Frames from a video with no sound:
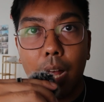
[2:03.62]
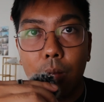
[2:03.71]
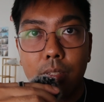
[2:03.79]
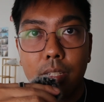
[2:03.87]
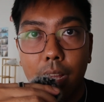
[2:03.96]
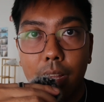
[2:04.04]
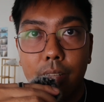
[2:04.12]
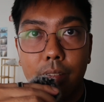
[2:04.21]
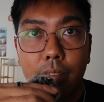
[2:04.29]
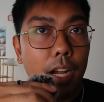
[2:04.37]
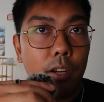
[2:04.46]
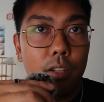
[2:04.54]
it outside.
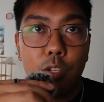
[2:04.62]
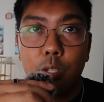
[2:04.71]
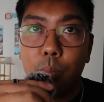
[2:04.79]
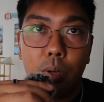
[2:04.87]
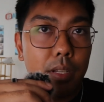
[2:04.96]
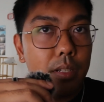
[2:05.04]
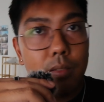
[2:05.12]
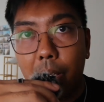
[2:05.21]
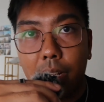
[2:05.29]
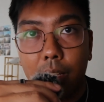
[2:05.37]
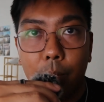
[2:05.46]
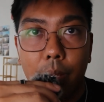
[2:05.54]
I couldn't just put it
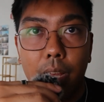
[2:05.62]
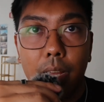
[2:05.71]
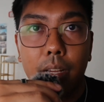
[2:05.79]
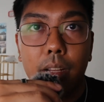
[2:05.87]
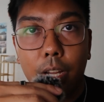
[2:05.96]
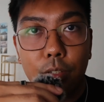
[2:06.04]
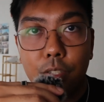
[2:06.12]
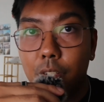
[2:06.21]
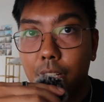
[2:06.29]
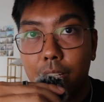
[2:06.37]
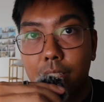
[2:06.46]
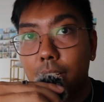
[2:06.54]
back in the bag. I also
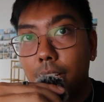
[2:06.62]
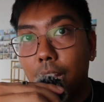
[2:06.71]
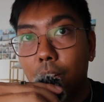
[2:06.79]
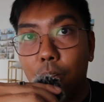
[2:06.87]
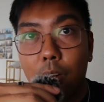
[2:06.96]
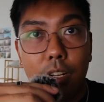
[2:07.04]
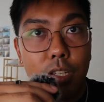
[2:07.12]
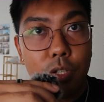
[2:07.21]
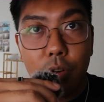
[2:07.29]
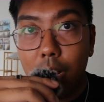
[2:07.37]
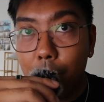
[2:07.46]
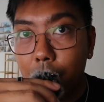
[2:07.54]
needed to carry around a
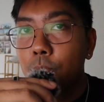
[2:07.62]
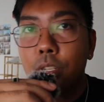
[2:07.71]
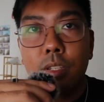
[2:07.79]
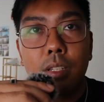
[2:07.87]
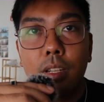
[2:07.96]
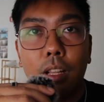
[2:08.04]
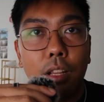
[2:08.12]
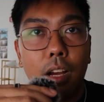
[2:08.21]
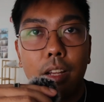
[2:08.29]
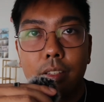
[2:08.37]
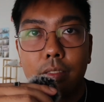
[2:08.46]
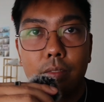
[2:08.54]
strap. It was just a
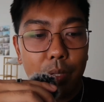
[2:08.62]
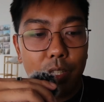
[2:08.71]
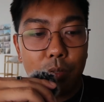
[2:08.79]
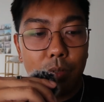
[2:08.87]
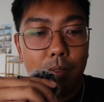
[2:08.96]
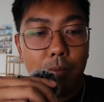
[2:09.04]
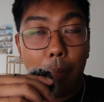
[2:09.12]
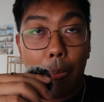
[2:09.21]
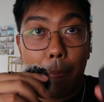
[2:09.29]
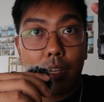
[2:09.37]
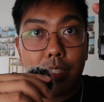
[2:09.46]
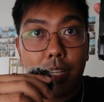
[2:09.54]
lot, but this one,
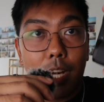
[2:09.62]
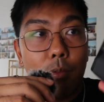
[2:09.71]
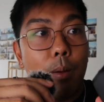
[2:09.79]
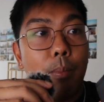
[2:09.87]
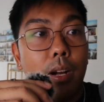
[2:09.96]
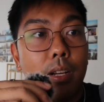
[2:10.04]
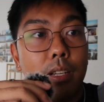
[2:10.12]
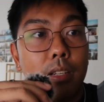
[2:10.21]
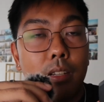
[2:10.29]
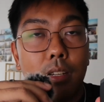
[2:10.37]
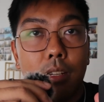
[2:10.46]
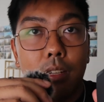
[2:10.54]
I could take it out of my pocket,
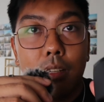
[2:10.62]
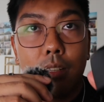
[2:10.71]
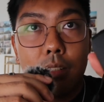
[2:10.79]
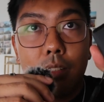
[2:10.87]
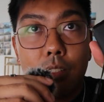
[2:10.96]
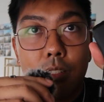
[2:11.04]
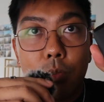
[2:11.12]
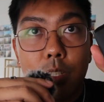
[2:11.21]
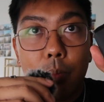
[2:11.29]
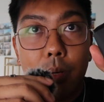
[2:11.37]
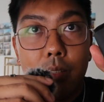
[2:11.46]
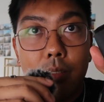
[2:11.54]
switch
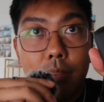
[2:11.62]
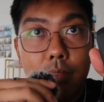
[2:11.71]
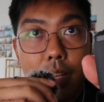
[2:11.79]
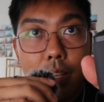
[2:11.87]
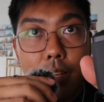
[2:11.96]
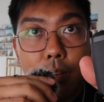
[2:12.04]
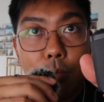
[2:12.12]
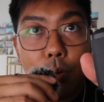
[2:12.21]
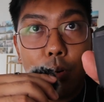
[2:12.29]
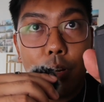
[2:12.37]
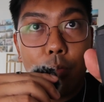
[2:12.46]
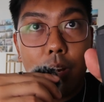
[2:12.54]
the button, and we're
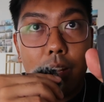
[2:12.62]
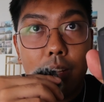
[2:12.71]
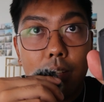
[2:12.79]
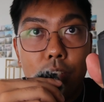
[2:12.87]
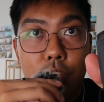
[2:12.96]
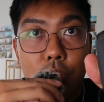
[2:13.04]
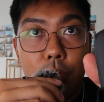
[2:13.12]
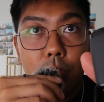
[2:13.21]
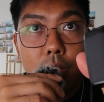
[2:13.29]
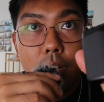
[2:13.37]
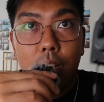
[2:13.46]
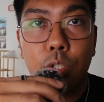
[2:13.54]
already ready to shoot.
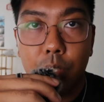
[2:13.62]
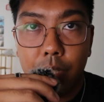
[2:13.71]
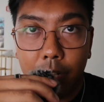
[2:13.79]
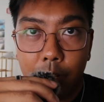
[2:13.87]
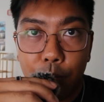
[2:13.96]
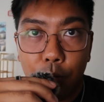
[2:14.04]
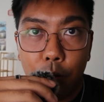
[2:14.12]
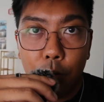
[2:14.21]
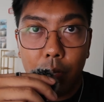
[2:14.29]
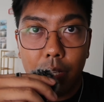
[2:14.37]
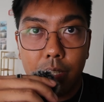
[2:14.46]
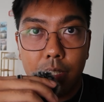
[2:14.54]
So the second
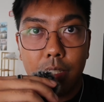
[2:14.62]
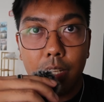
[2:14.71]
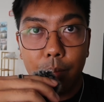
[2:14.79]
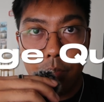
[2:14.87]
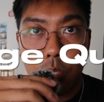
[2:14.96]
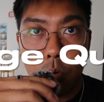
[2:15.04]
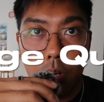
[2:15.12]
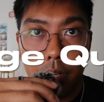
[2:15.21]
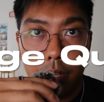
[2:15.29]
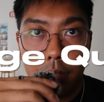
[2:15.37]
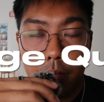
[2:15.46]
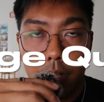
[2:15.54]
pro is image
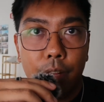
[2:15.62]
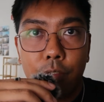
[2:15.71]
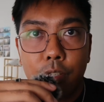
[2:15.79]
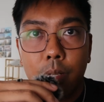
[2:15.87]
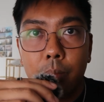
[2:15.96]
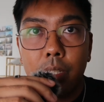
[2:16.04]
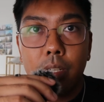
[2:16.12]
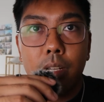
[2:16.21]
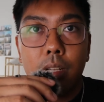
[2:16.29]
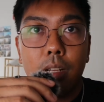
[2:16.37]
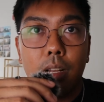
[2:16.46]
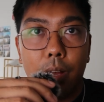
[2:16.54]
quality. And for
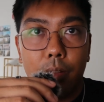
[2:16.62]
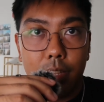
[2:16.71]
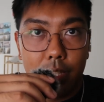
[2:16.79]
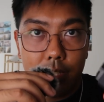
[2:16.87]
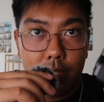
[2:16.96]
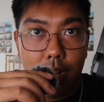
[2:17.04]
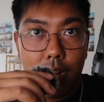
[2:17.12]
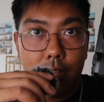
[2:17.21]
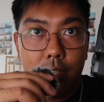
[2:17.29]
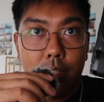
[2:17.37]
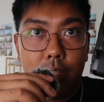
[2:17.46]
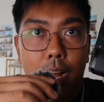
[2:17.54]
something about this
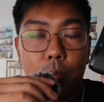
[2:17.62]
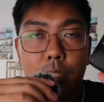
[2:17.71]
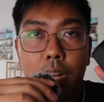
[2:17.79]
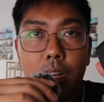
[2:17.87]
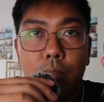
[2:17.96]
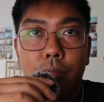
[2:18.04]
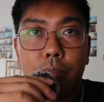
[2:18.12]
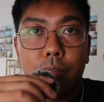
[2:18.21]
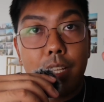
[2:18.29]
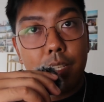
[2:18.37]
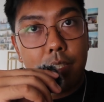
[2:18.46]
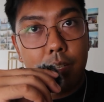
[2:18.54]
size, I was kind of
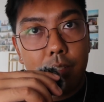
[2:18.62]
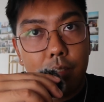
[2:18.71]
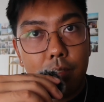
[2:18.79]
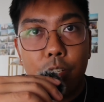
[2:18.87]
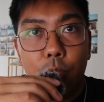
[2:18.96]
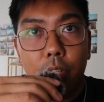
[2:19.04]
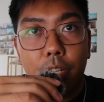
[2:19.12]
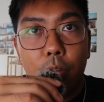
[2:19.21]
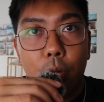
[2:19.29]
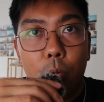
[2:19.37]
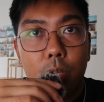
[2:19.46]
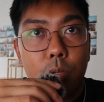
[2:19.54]
hesitant, didn't really
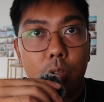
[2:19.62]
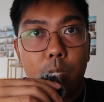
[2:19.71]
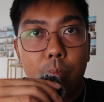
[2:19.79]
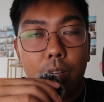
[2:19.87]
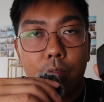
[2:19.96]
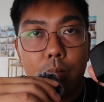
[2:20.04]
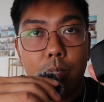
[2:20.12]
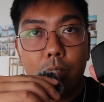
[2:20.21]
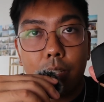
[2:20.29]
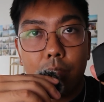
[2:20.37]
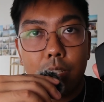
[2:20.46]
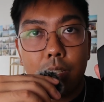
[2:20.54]
know what to expect from
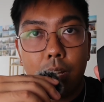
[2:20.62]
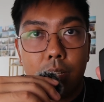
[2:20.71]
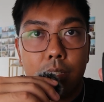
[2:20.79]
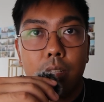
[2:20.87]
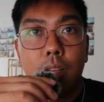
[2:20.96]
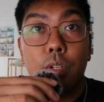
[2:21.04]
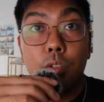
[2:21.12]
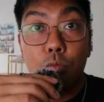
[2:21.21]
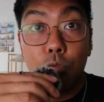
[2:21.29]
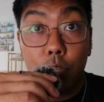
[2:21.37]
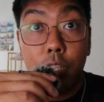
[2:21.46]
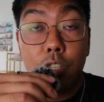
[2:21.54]
something of this size, but
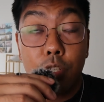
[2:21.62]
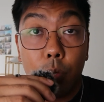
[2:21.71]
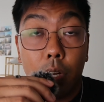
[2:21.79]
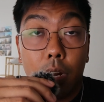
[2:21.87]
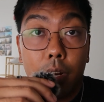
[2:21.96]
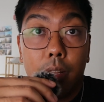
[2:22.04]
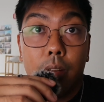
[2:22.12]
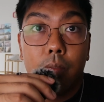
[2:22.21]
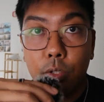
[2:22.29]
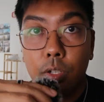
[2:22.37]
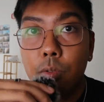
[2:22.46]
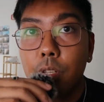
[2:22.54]
really shooting on it,
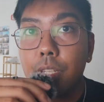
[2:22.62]
you can